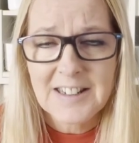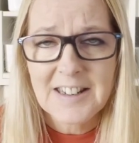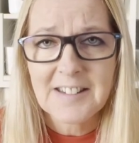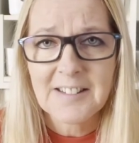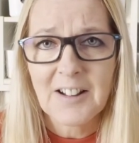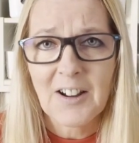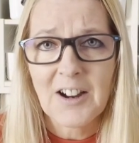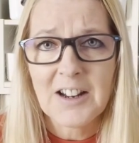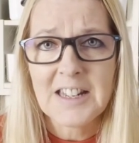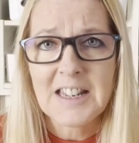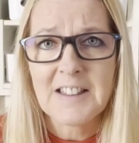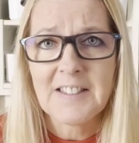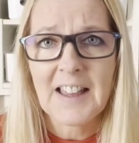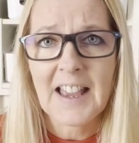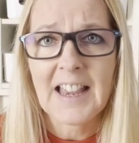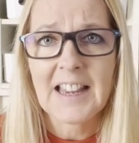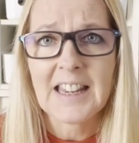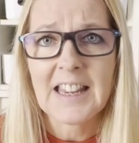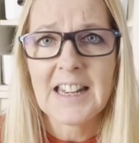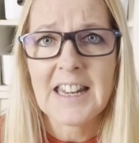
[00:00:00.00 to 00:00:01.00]
designing
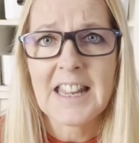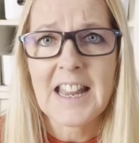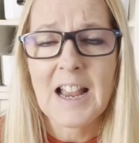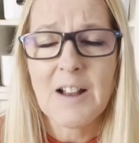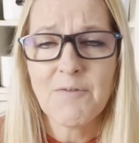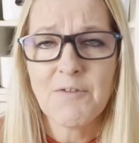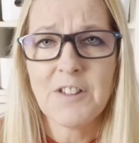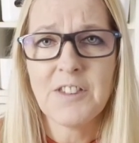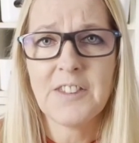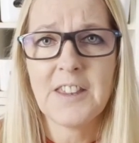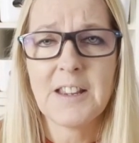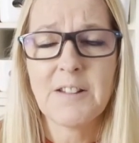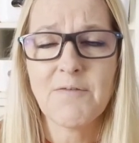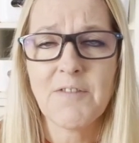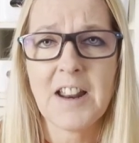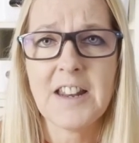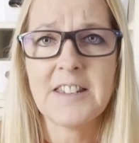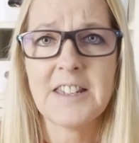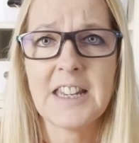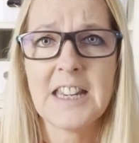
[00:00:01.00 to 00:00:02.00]
that, getting everything
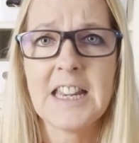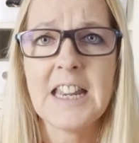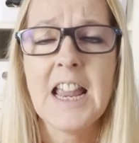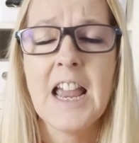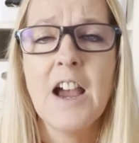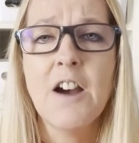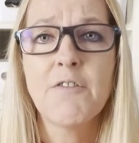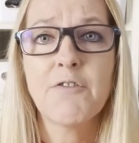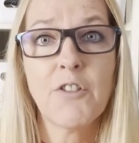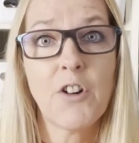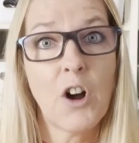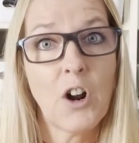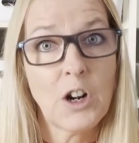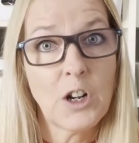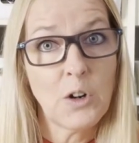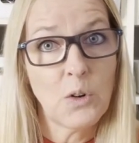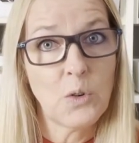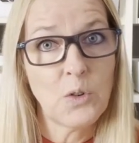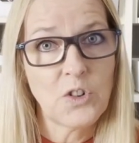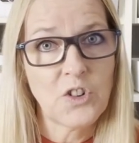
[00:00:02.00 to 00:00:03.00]
ready for our
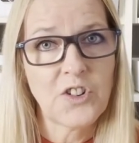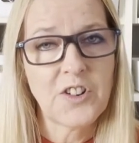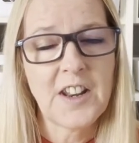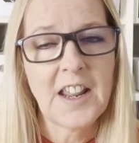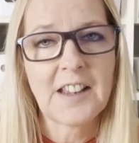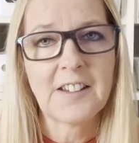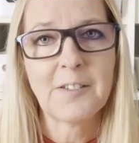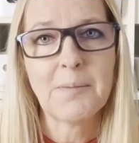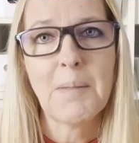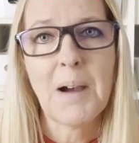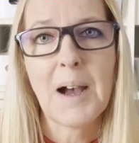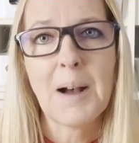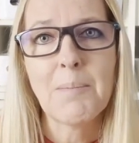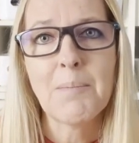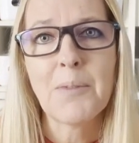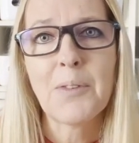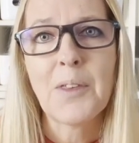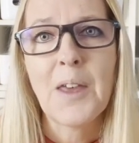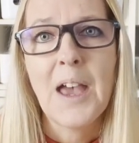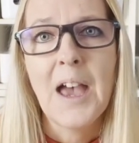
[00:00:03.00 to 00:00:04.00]
launch next
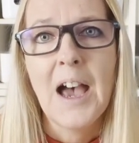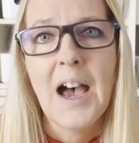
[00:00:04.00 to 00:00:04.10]
month.